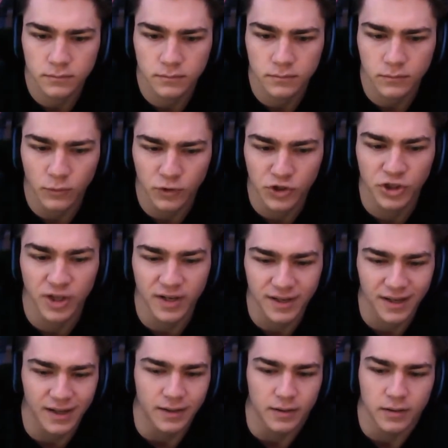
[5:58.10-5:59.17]
Which they
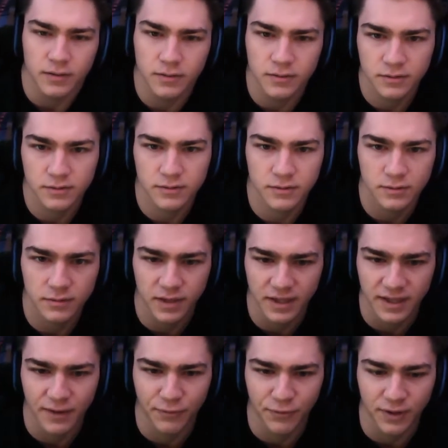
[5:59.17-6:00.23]
did. They
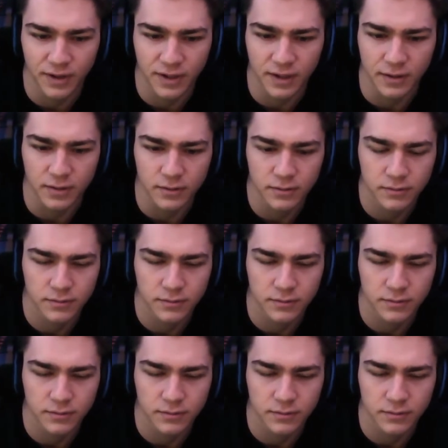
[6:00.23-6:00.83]
definitely did.